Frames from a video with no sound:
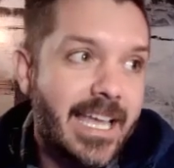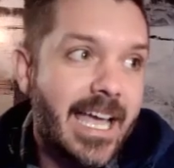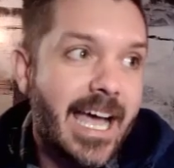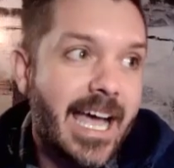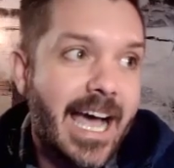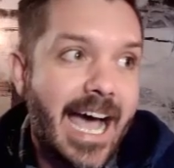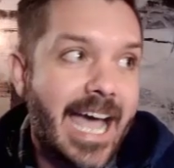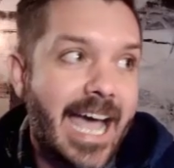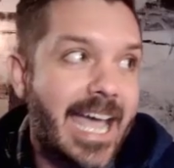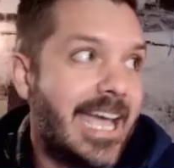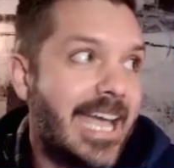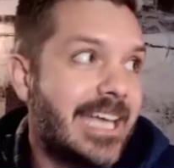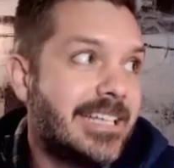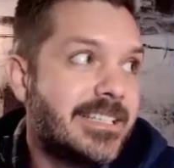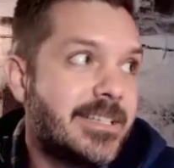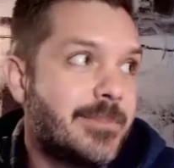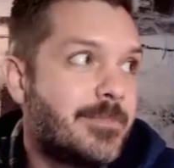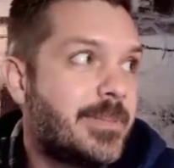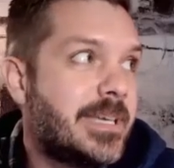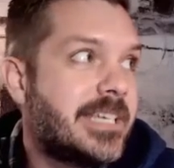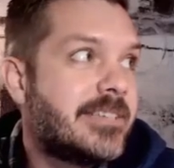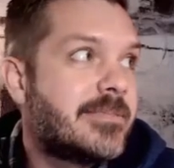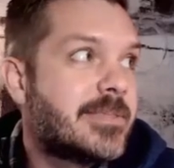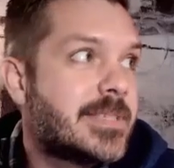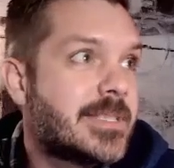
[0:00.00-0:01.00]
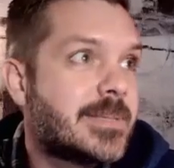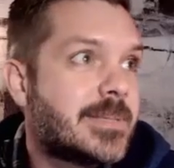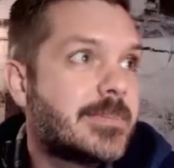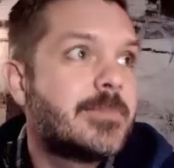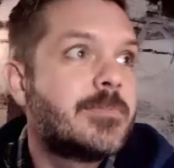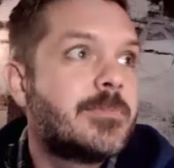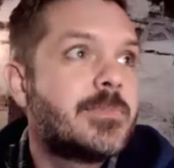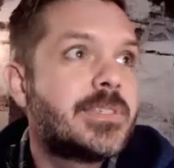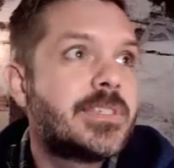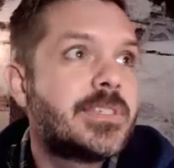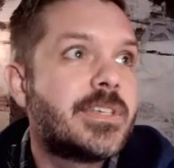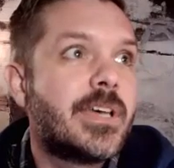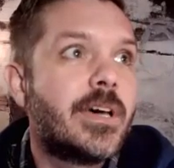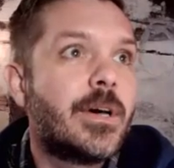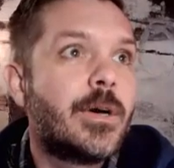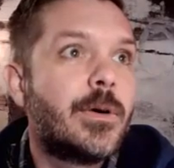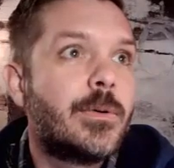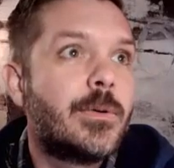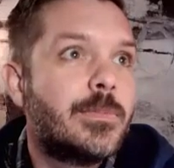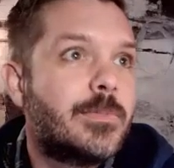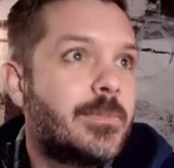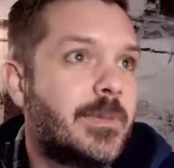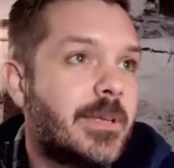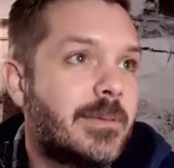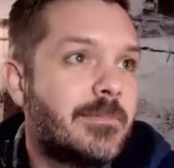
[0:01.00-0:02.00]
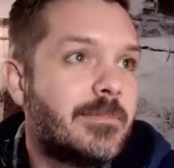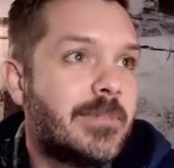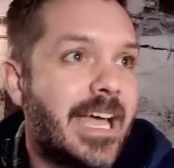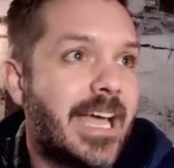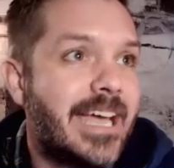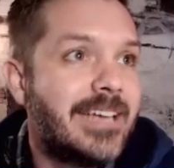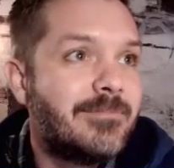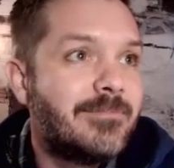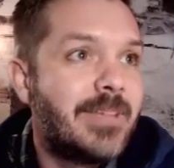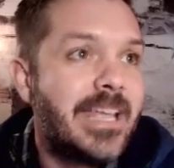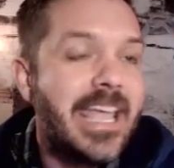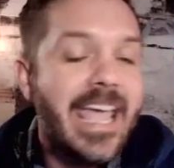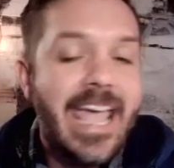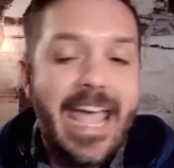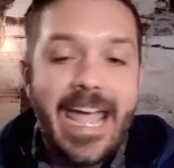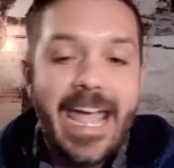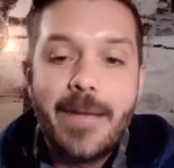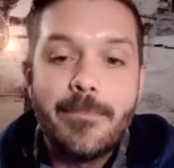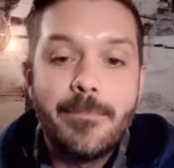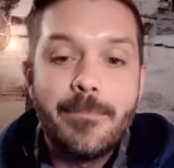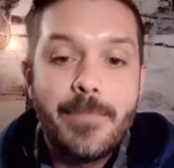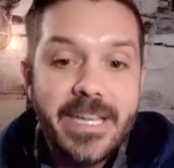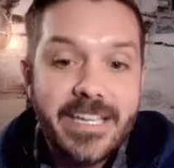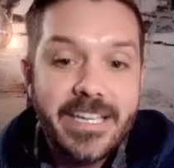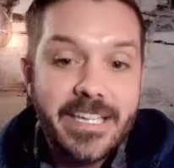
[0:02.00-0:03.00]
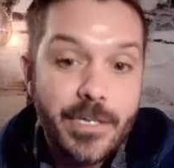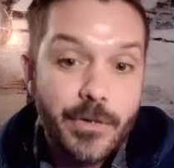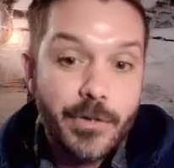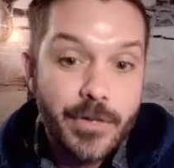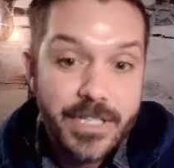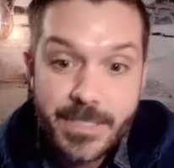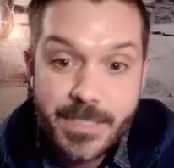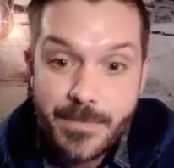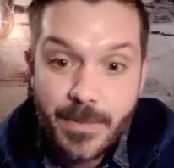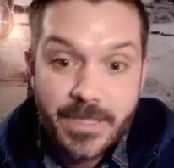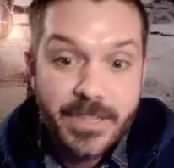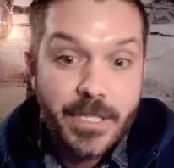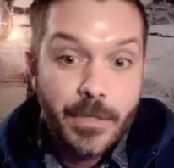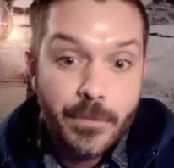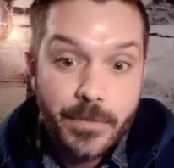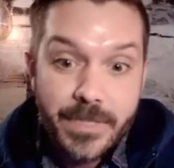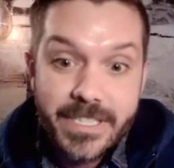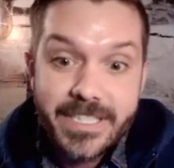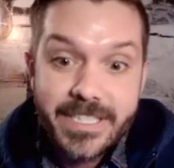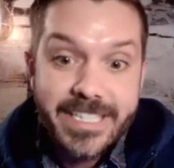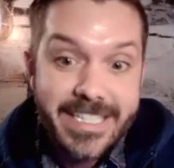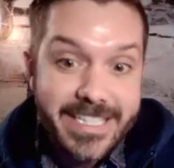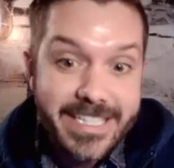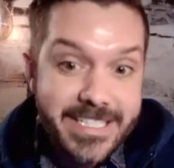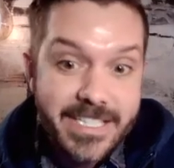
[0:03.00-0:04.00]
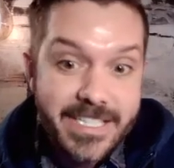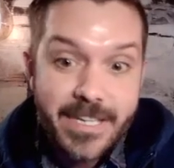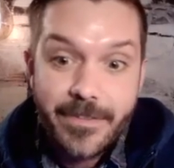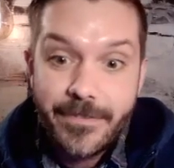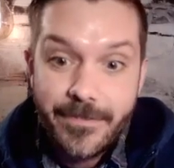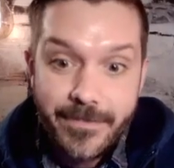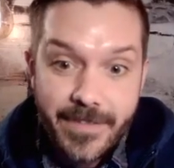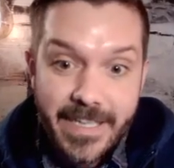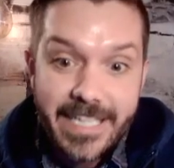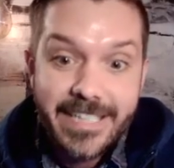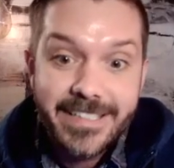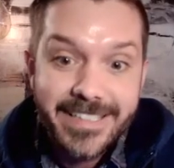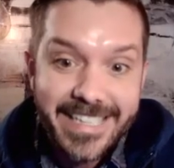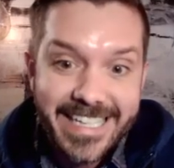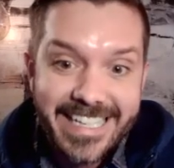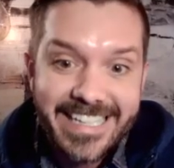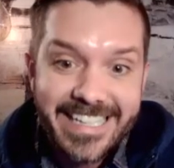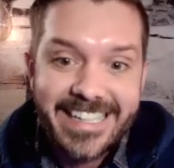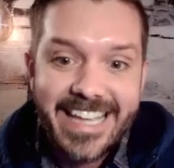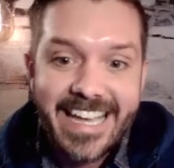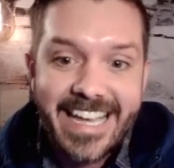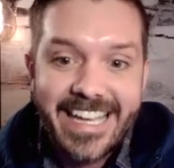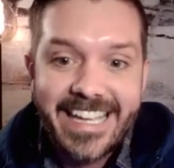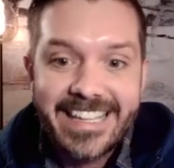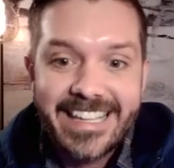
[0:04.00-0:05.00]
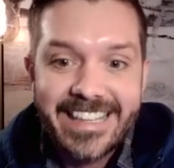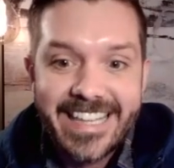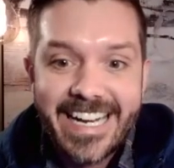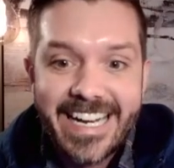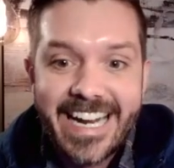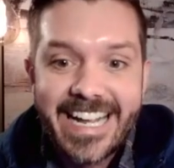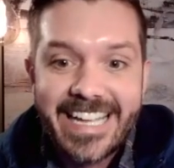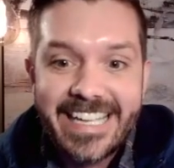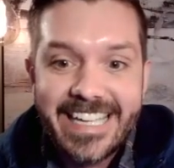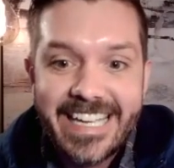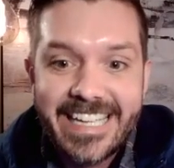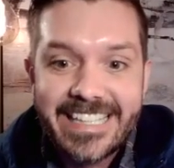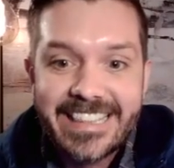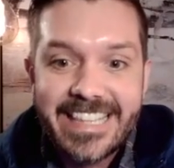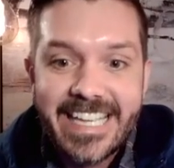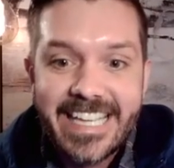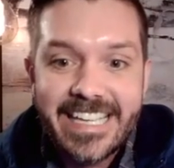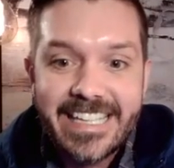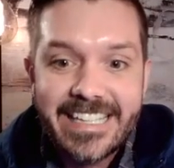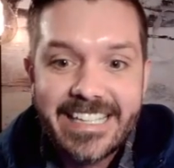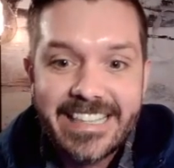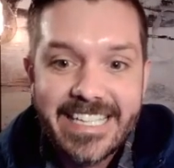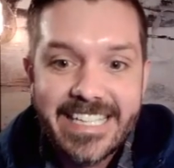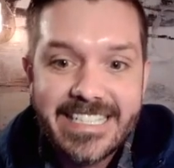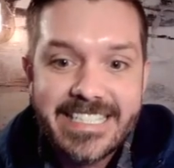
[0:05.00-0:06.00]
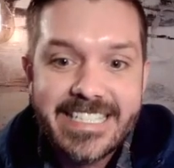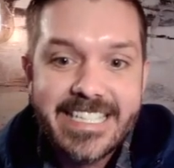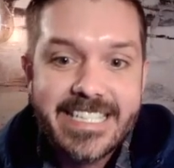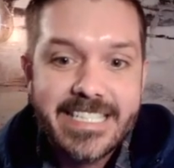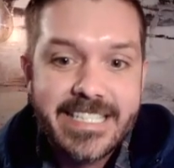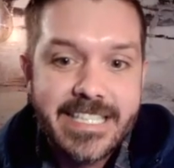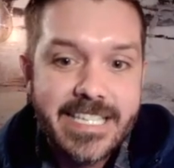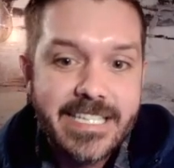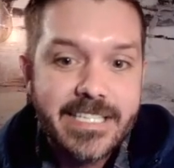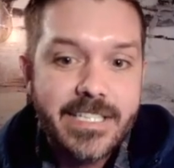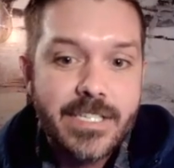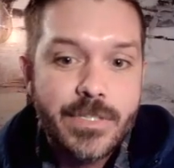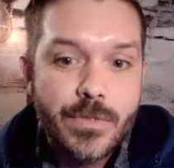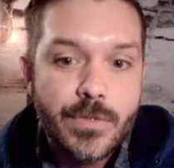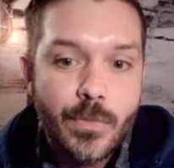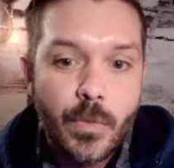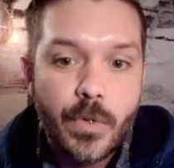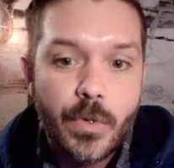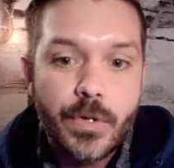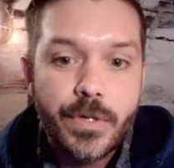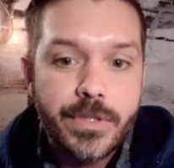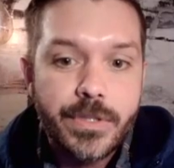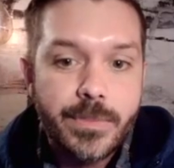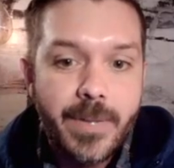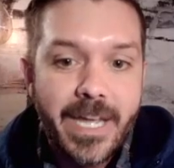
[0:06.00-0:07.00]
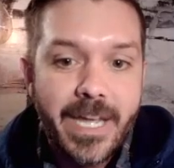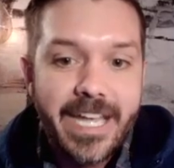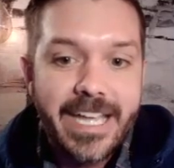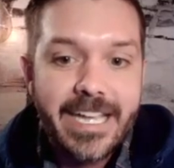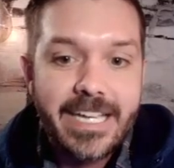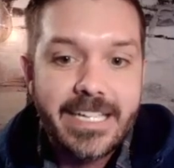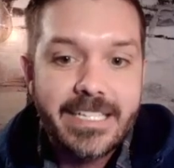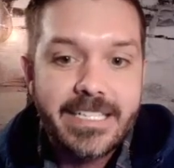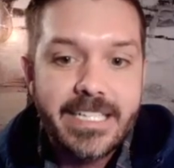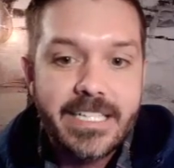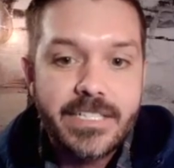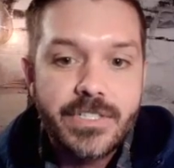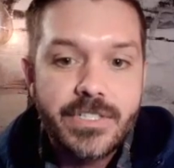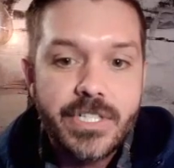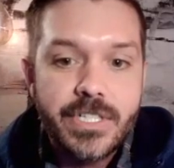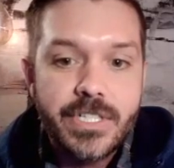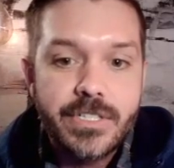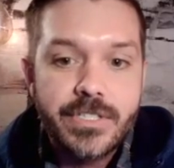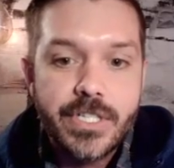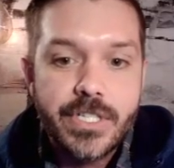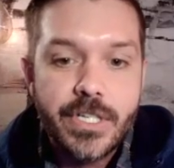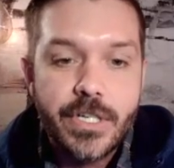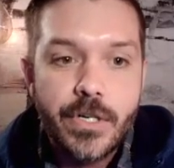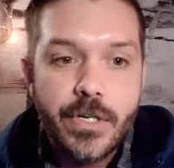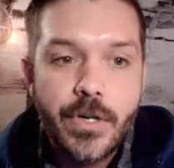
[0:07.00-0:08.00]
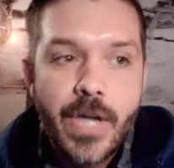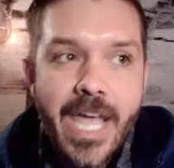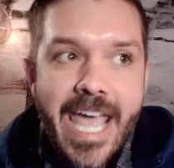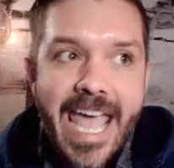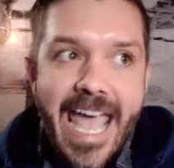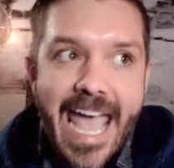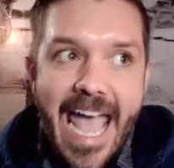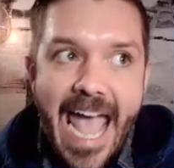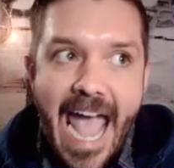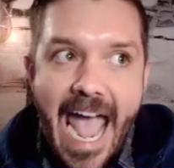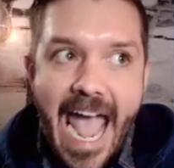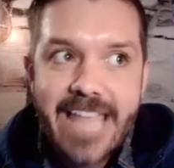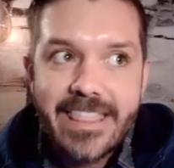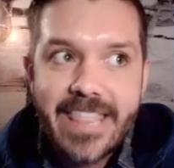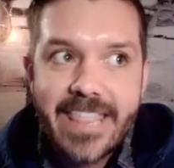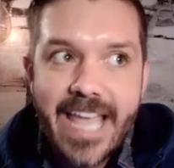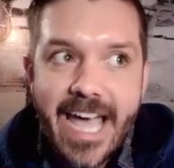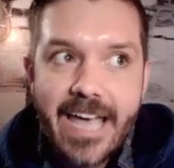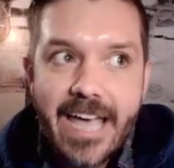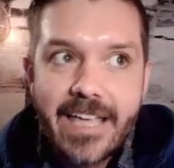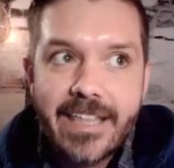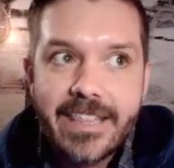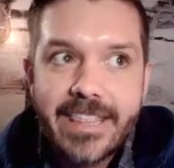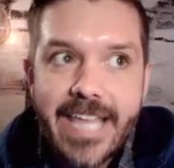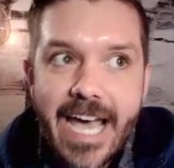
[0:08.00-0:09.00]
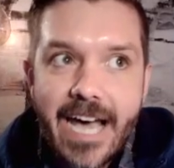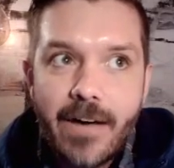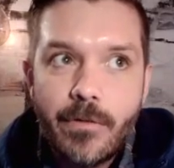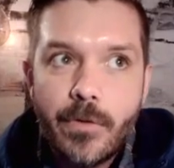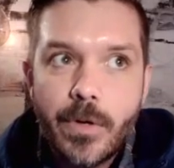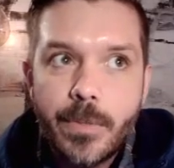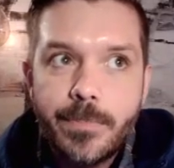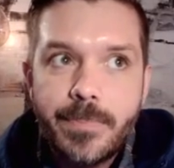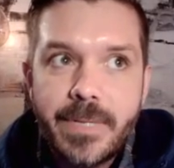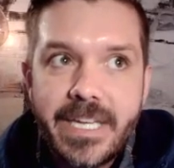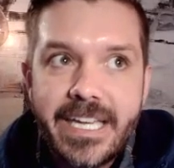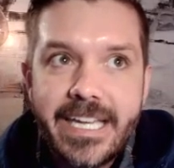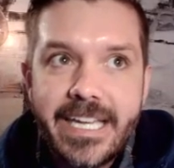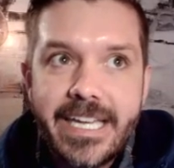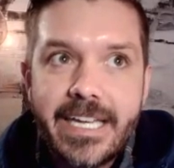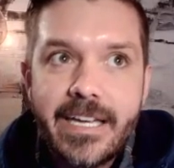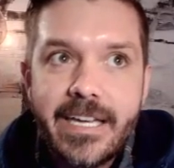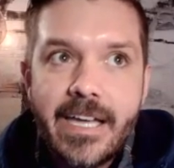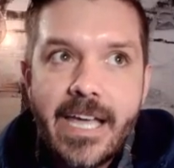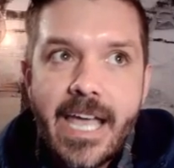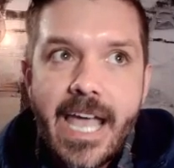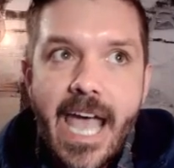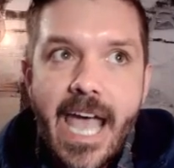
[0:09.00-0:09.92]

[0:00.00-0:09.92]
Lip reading: I hate to be so ambiguous, but there really is a feeling that I get that says this is worth paying attention to. And that will be,